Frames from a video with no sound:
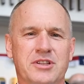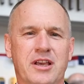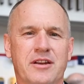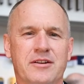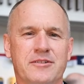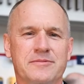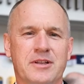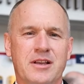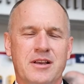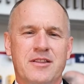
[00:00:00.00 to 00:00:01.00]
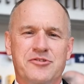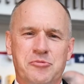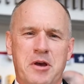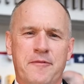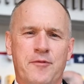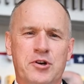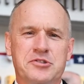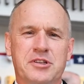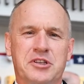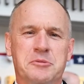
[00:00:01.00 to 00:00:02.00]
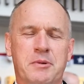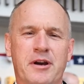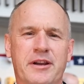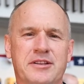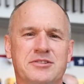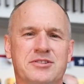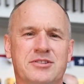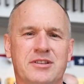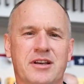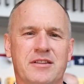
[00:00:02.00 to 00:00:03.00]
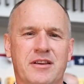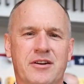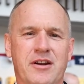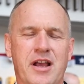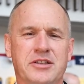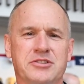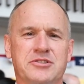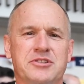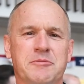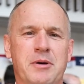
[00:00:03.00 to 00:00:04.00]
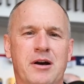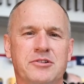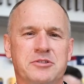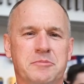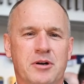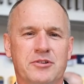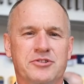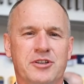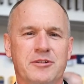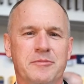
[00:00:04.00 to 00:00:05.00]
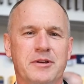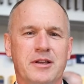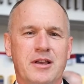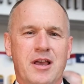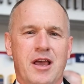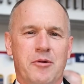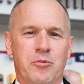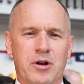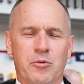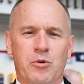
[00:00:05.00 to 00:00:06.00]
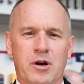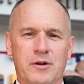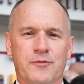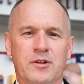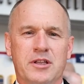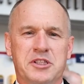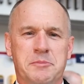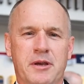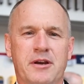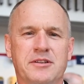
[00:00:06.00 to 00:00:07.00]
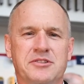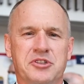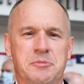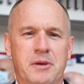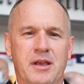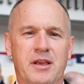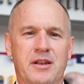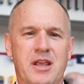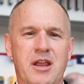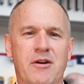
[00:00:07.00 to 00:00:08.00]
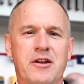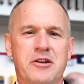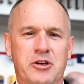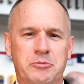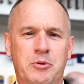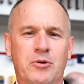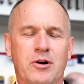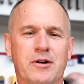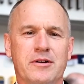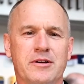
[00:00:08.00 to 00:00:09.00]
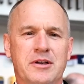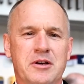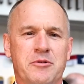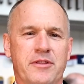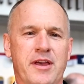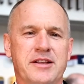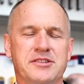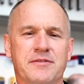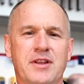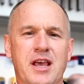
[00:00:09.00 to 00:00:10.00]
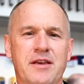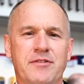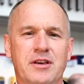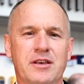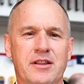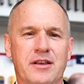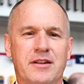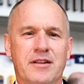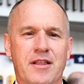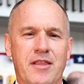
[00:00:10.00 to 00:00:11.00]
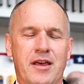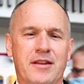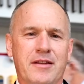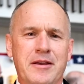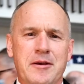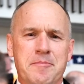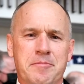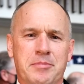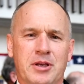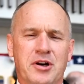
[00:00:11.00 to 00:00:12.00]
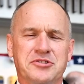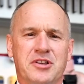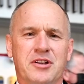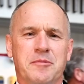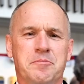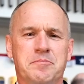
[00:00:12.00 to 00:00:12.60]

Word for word: NATO. This is my first experience at the International Sea Power Symposium, and what a wonderful experience it's been here in Newport with heads of Navy that, that because of the